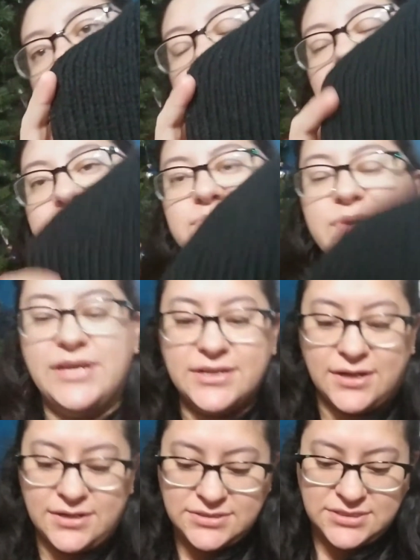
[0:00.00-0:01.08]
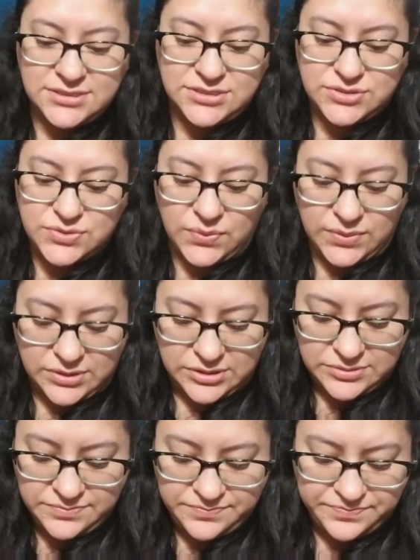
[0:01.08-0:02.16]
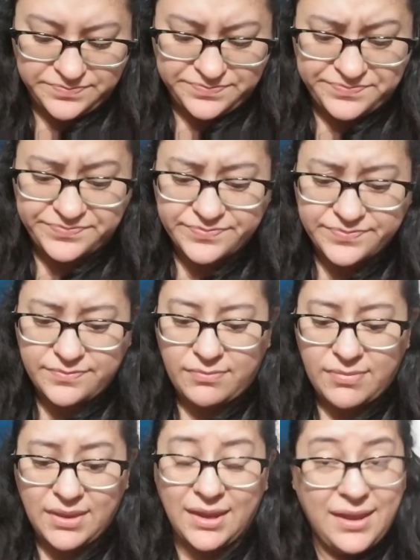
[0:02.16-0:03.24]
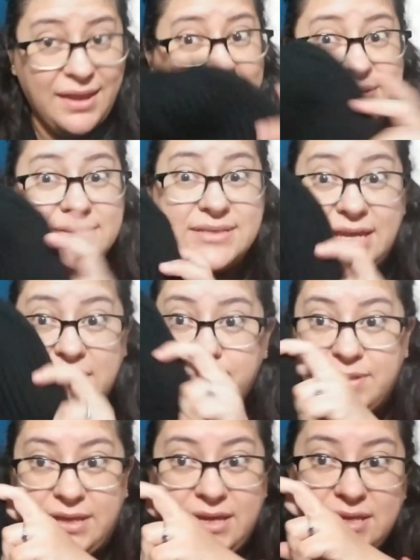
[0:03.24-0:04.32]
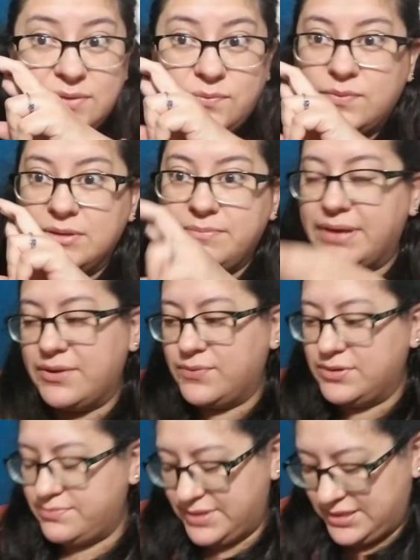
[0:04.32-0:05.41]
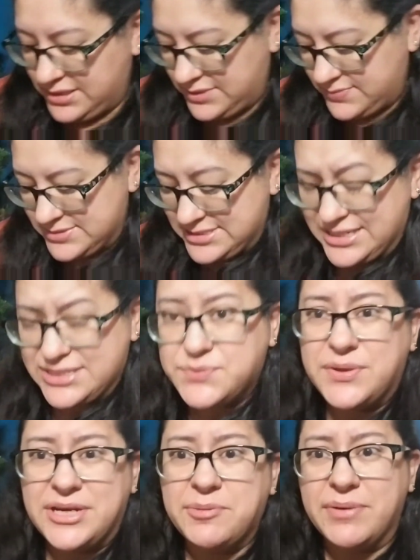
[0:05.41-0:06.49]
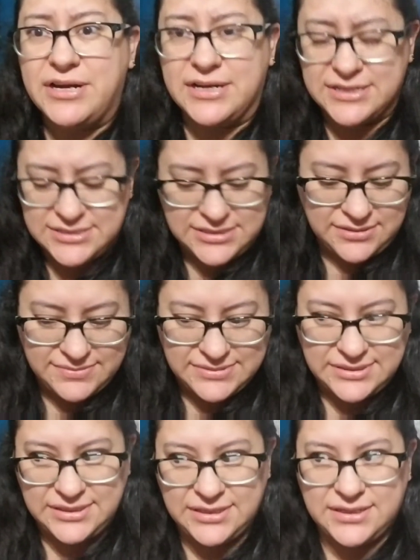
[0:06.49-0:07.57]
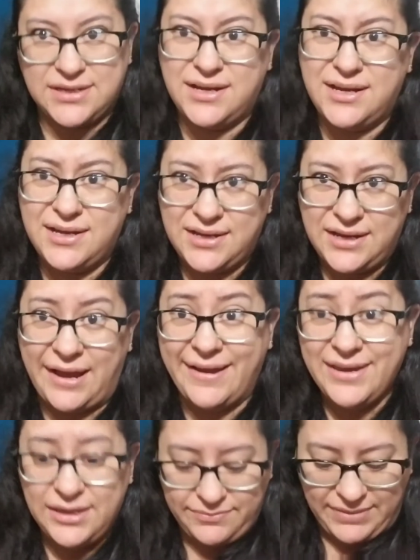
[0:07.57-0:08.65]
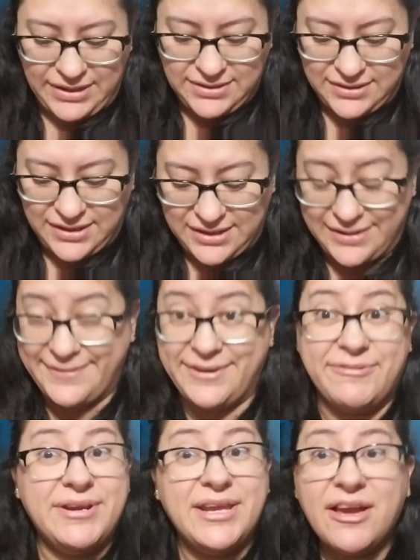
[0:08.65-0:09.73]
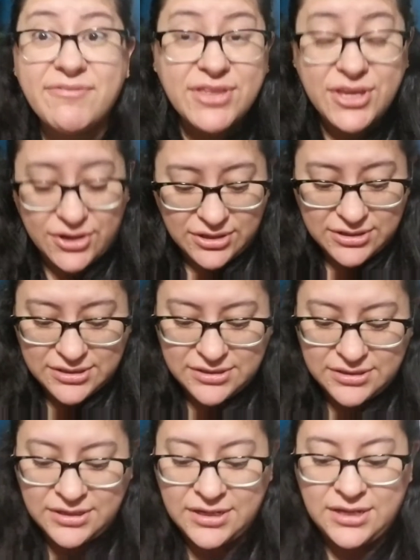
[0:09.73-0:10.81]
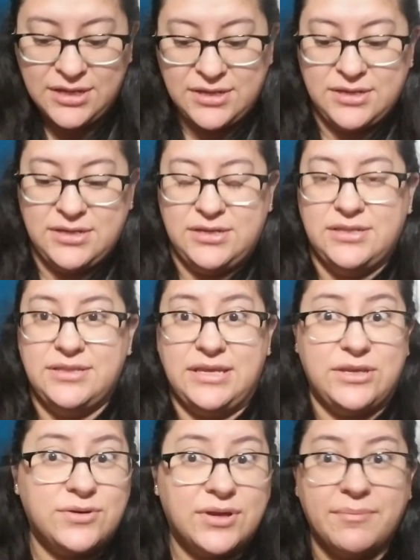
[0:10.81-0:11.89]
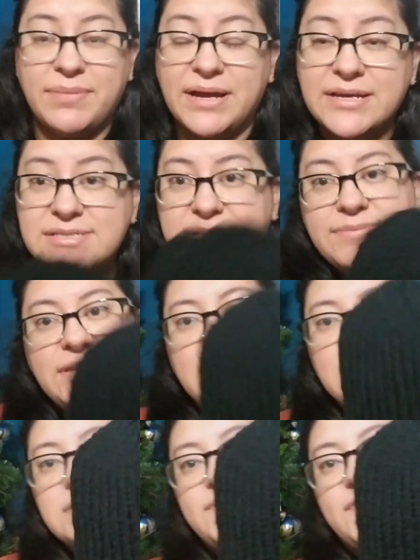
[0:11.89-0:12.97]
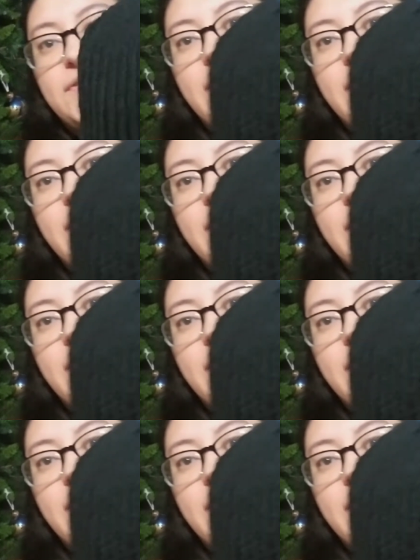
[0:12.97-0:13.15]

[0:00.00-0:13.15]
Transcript: because we had gone to the store and a plain 1x1 beanie was like 20 bucks, and I was like, I can make that, and I already have the yarn. Then you can buy something else for